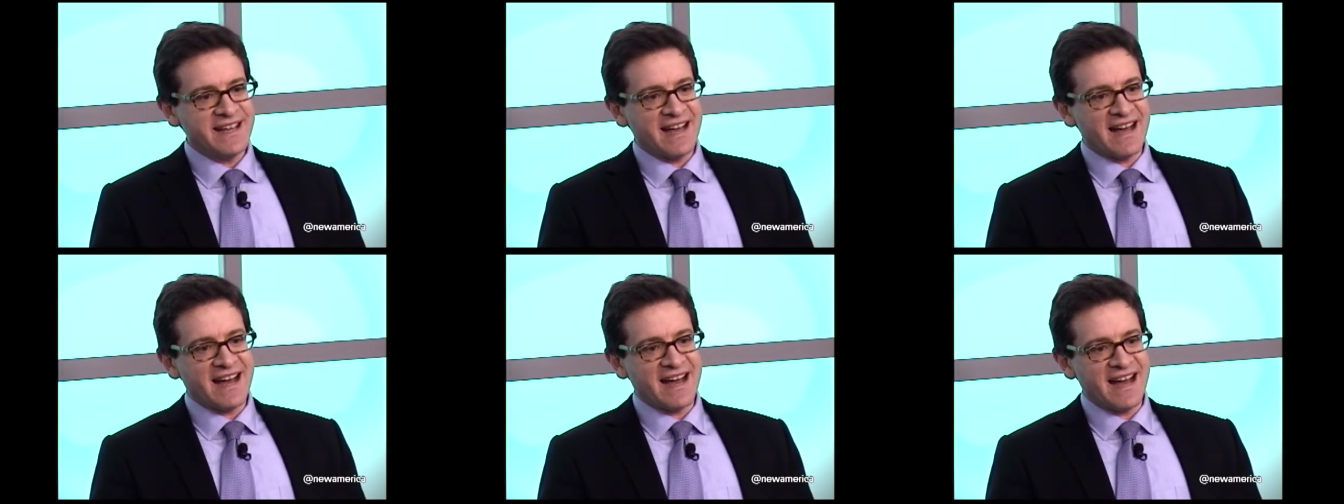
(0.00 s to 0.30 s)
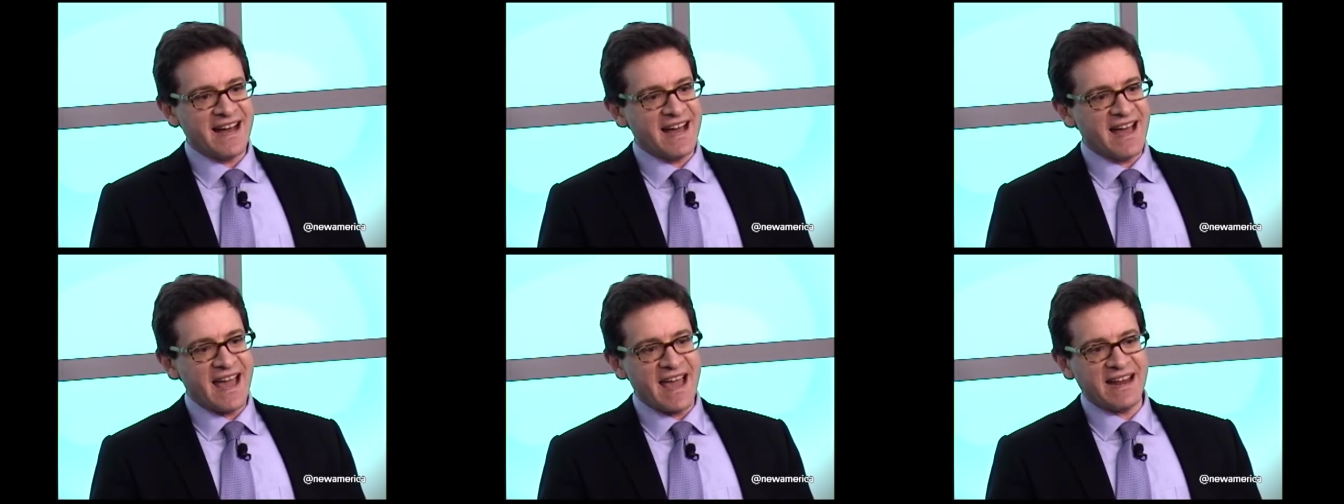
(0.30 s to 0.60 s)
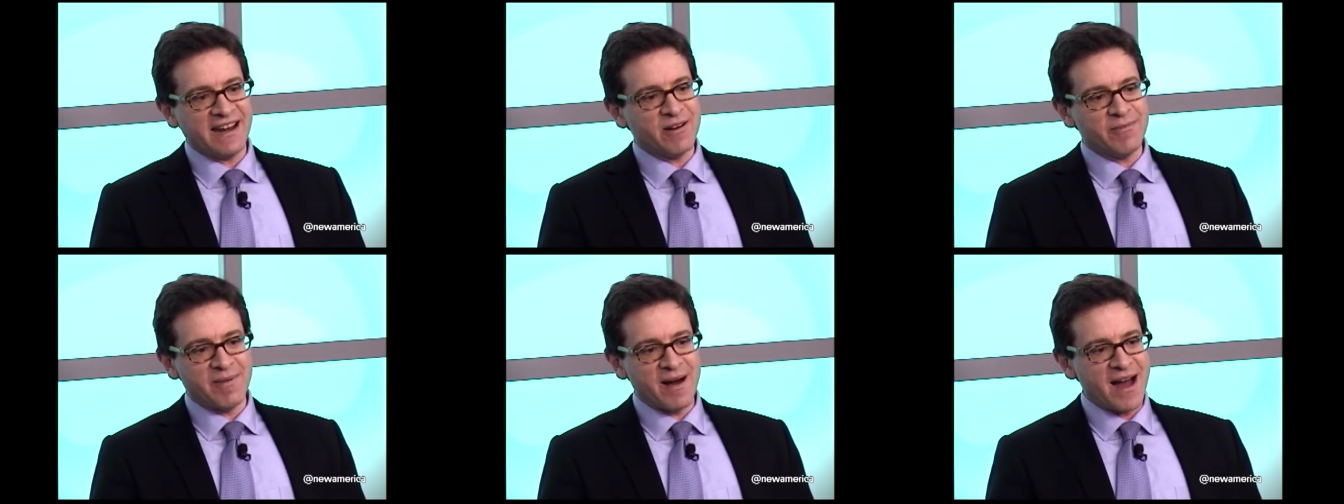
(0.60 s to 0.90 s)

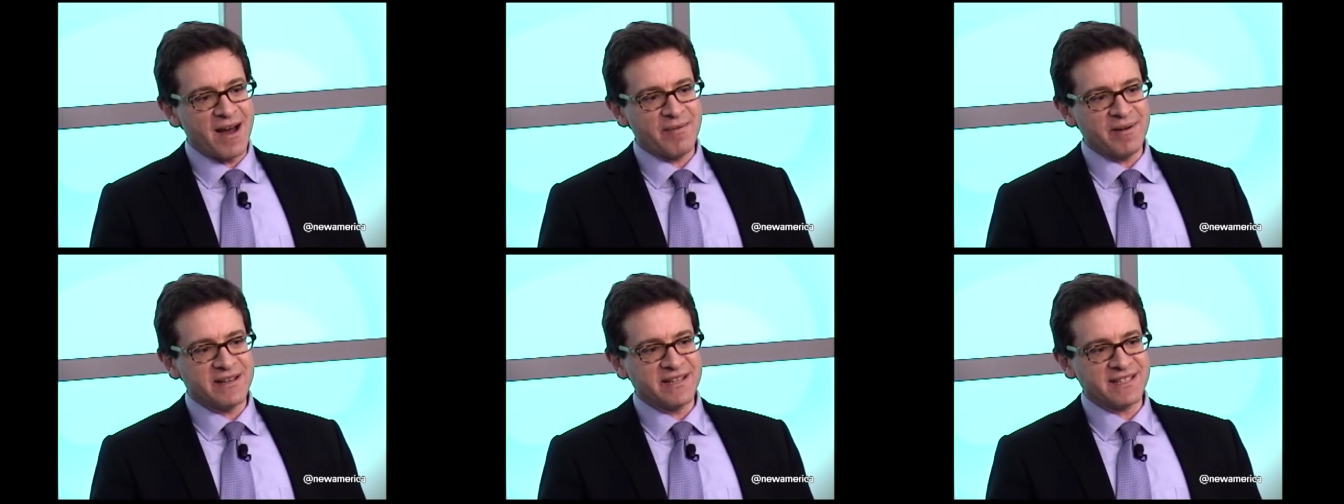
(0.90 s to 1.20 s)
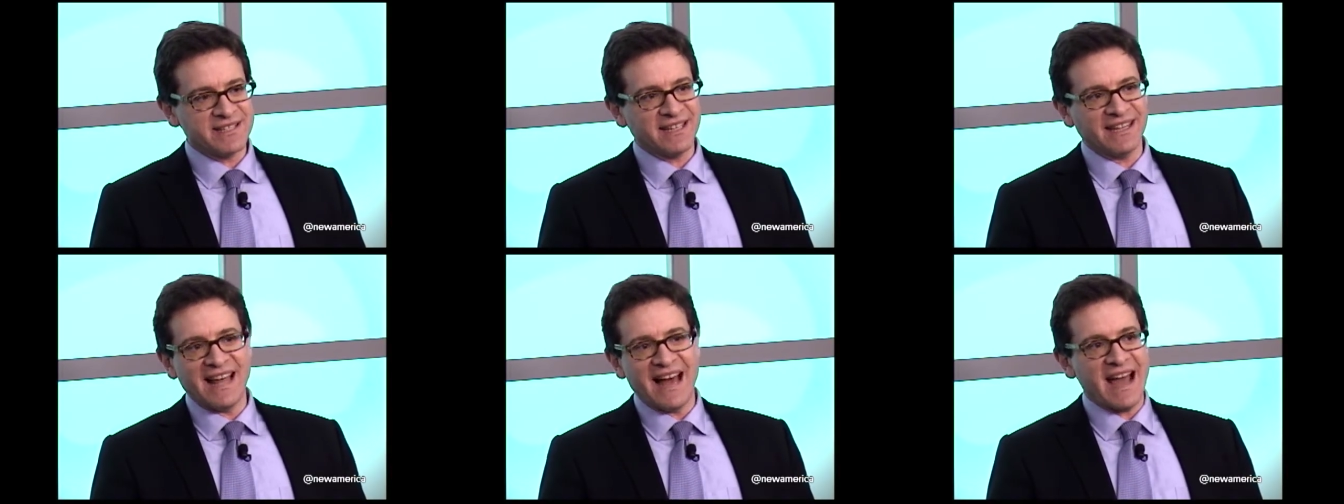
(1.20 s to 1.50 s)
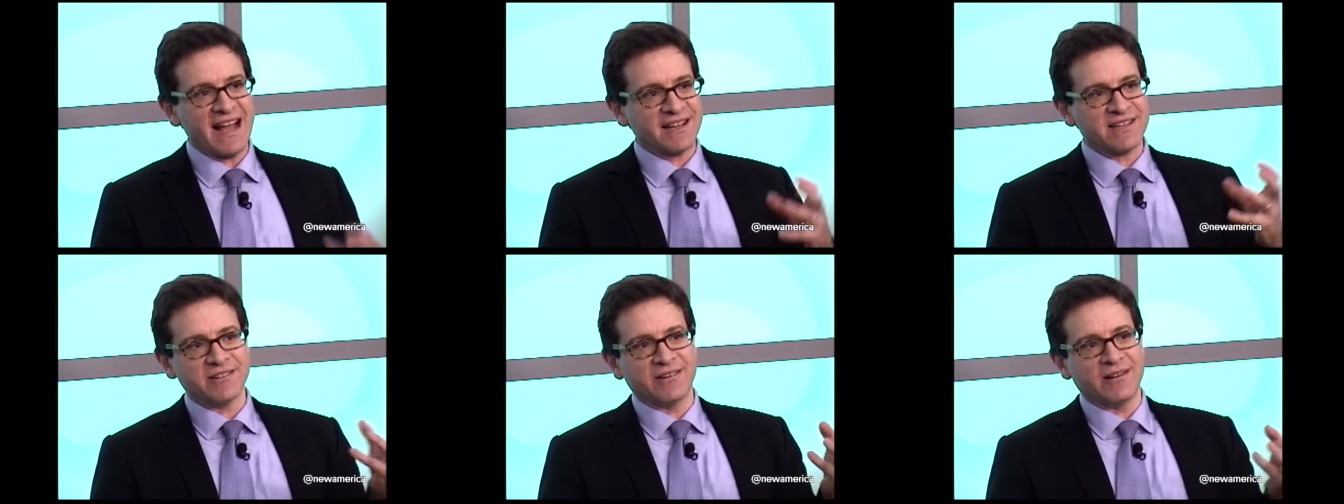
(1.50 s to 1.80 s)
And Obama just
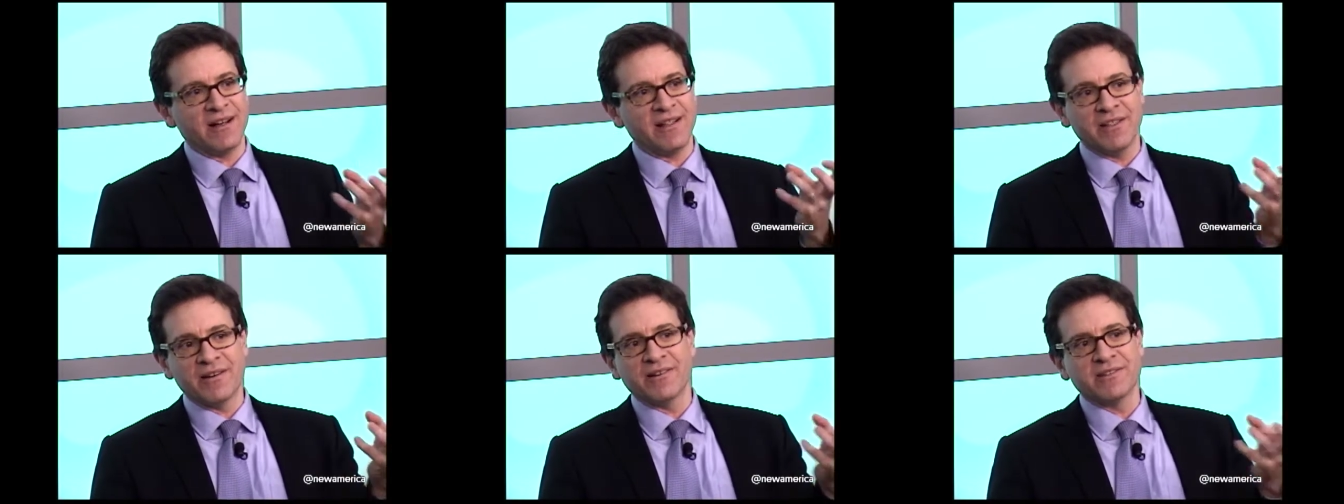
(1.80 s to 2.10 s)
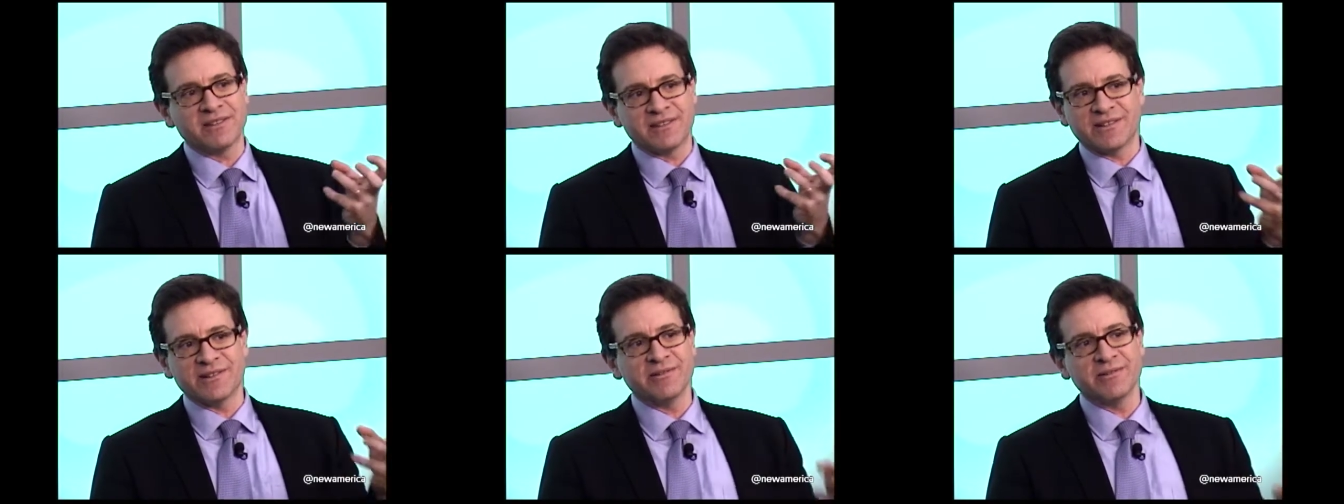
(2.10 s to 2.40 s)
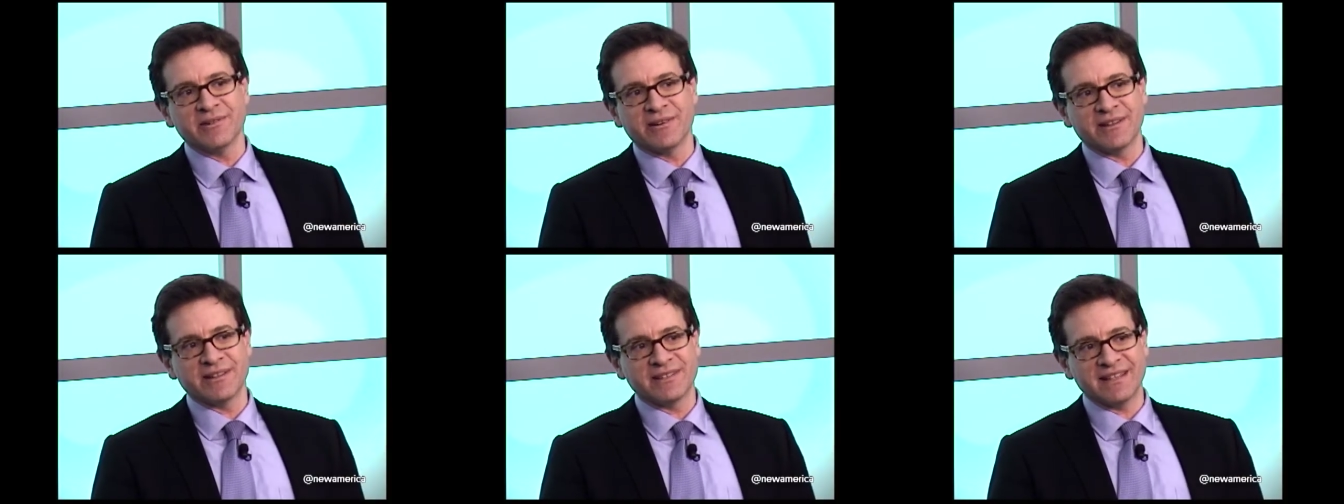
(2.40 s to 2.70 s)
lacks all those
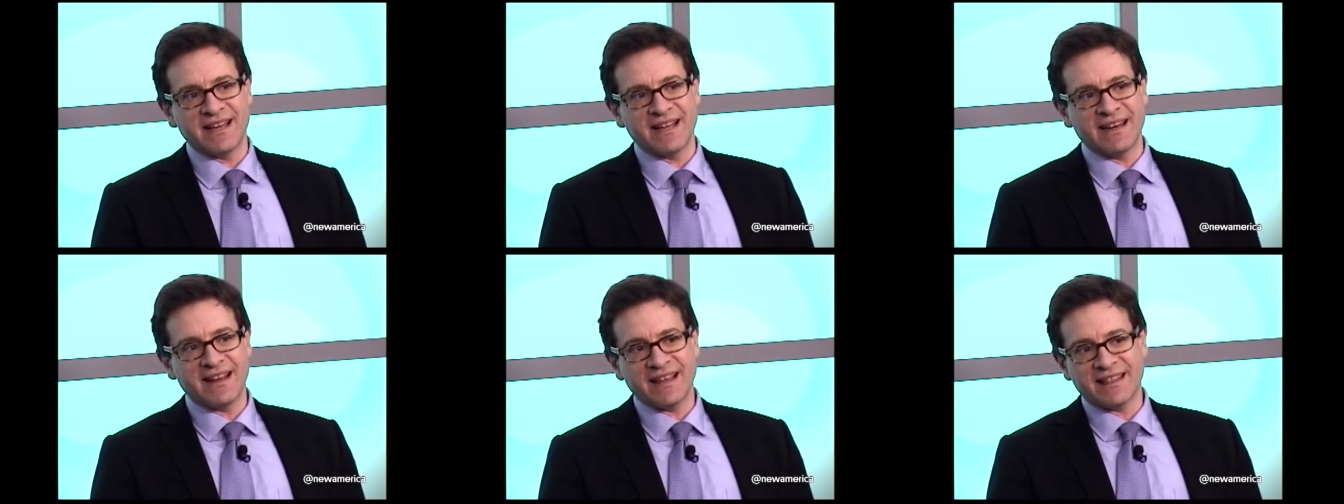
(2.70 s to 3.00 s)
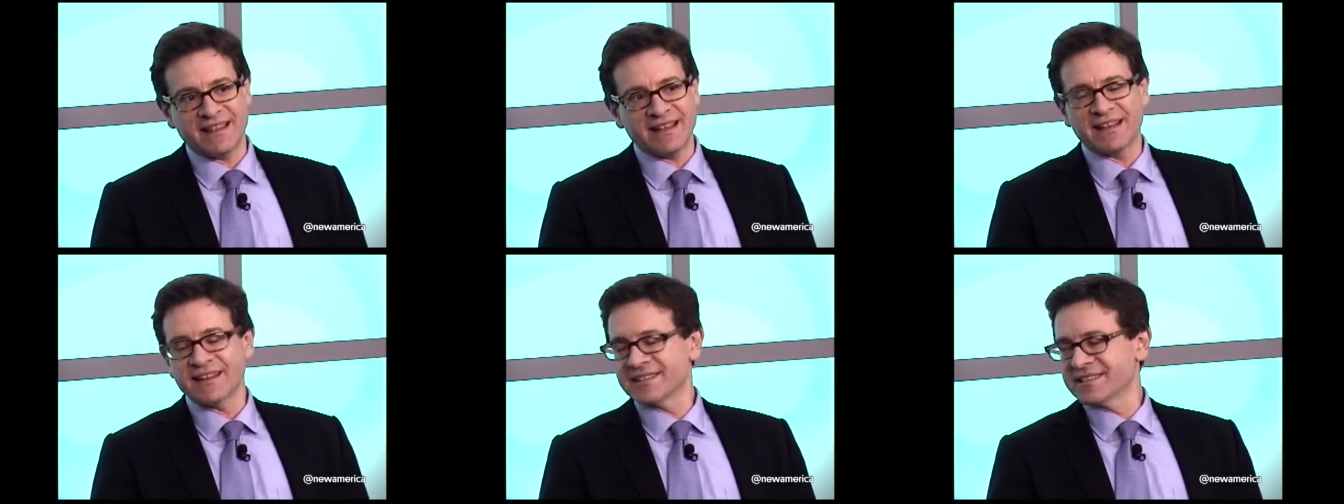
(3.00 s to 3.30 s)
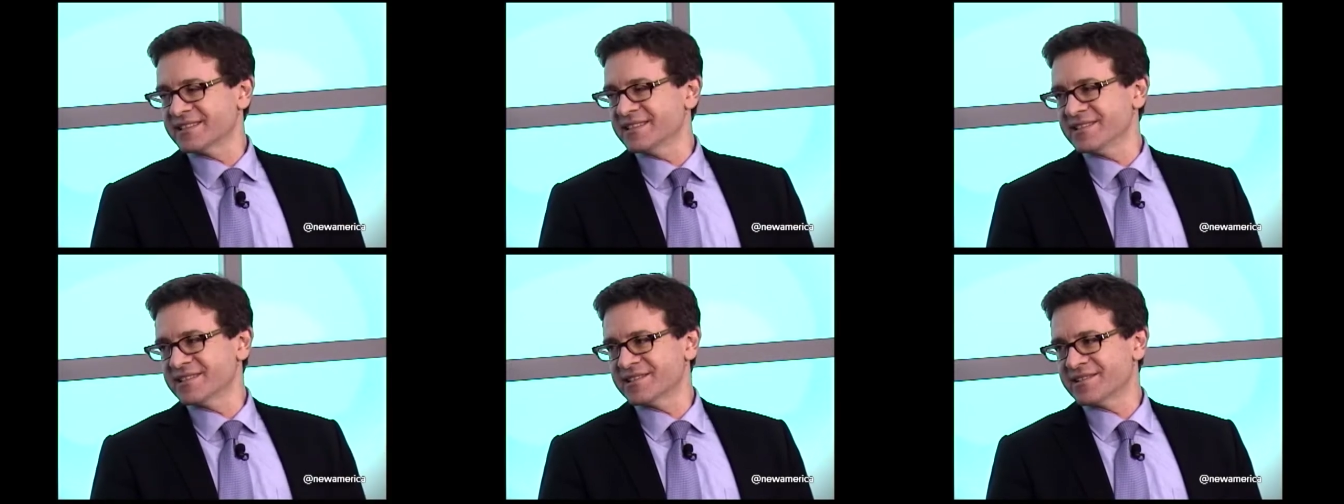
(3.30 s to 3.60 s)
tools, and I think it's
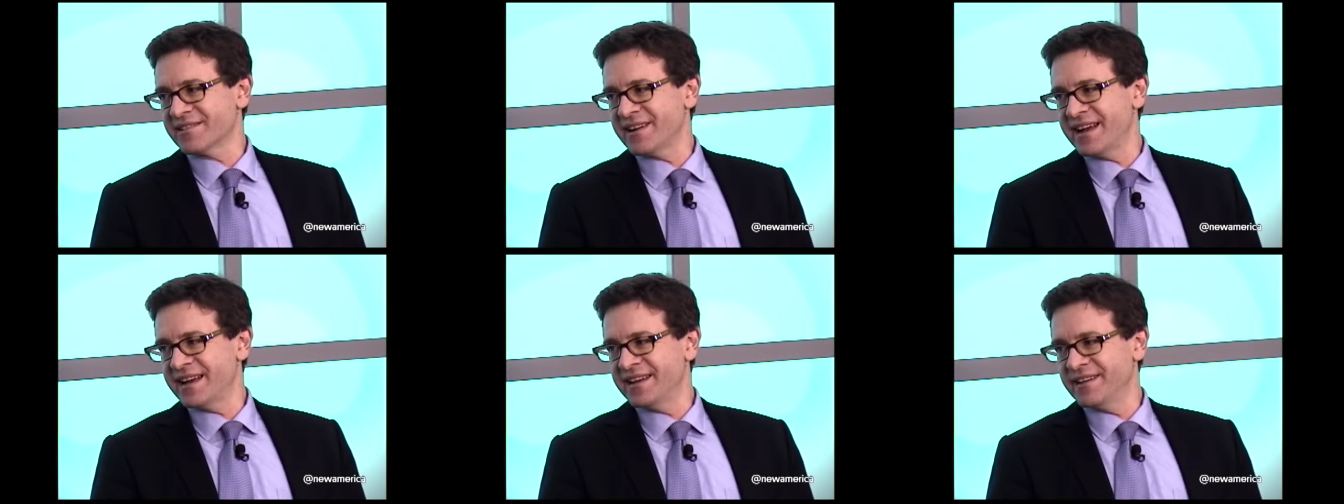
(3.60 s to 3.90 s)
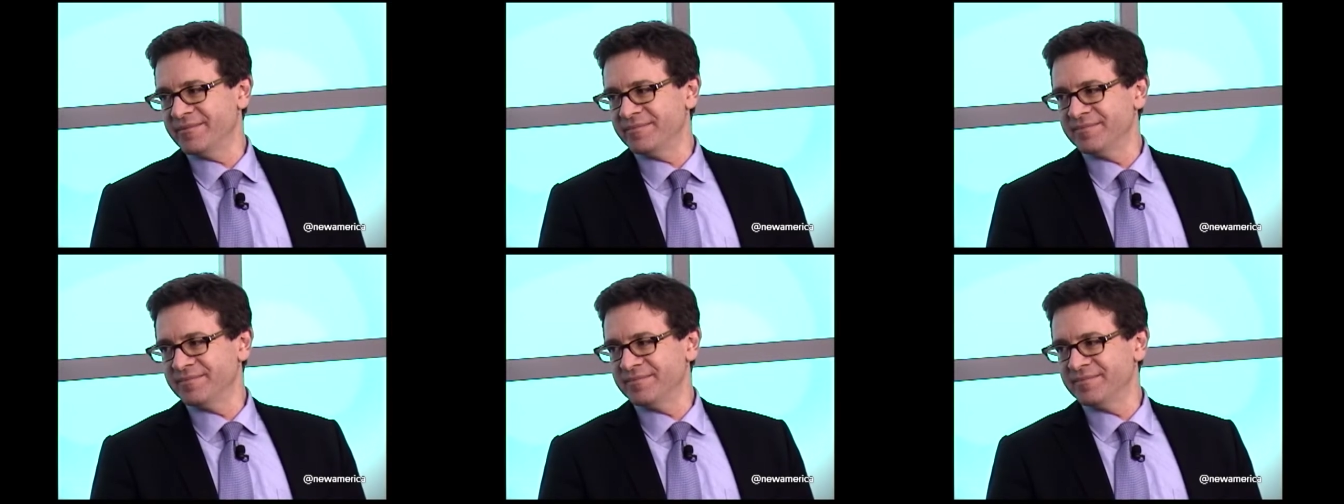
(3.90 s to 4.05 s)
constrained him.